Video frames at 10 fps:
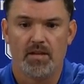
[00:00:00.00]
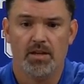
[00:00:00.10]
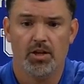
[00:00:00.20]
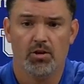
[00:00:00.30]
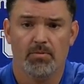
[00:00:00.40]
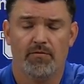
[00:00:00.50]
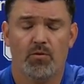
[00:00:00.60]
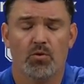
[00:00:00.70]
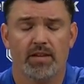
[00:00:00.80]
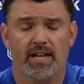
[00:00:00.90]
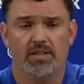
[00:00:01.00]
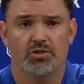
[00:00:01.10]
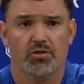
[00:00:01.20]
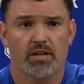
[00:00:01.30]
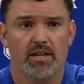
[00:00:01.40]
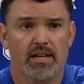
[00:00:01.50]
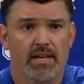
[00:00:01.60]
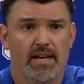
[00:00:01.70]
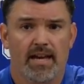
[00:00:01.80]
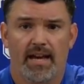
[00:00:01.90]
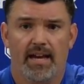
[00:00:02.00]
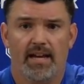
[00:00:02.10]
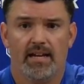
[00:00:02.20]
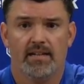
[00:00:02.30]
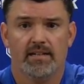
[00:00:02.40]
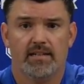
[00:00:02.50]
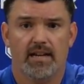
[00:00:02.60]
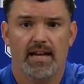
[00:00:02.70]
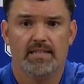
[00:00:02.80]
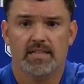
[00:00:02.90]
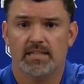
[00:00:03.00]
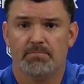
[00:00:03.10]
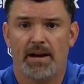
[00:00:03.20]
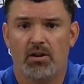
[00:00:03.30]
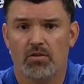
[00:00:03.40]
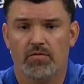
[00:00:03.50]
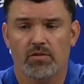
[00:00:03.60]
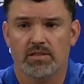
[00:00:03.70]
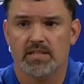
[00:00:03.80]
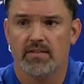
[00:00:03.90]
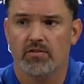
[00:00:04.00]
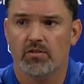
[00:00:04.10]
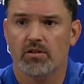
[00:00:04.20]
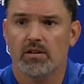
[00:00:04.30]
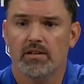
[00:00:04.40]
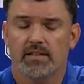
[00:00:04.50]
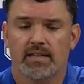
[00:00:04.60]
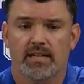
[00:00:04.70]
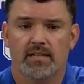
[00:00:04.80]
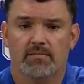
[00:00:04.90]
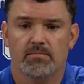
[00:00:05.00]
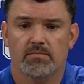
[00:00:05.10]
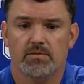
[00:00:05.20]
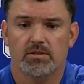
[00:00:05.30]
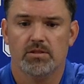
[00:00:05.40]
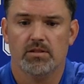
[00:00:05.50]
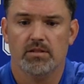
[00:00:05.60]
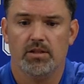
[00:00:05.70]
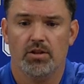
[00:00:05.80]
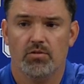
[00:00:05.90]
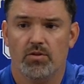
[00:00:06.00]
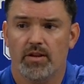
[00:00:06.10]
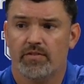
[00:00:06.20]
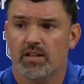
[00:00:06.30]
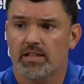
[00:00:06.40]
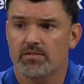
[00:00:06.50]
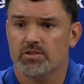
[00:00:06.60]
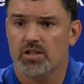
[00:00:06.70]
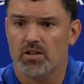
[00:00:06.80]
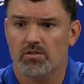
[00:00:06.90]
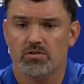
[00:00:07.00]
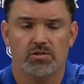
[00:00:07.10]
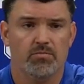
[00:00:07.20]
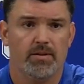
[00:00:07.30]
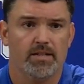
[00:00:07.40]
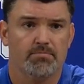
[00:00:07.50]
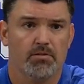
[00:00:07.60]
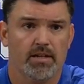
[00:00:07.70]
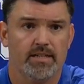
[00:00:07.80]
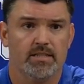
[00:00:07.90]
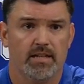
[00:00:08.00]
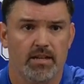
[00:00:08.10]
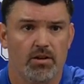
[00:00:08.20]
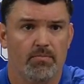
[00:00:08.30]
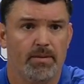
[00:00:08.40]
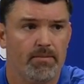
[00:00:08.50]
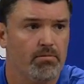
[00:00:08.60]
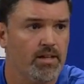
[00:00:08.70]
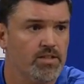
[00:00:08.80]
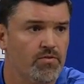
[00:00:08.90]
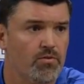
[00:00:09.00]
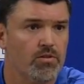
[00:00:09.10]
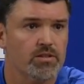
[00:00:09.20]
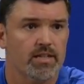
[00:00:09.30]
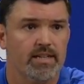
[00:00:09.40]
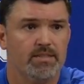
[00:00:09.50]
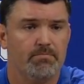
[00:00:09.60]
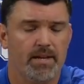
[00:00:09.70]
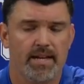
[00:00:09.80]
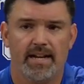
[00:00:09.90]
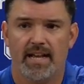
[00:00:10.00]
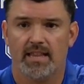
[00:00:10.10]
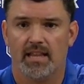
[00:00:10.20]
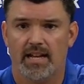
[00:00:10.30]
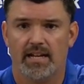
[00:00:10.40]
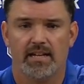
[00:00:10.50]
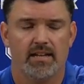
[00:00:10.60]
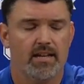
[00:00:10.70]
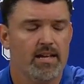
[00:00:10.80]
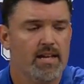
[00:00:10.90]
you know, before the injury, and as powerful as ever. You know, you have Khalil Saunders, who makes plays, you know, big plays for us, and he's big and athletic. And,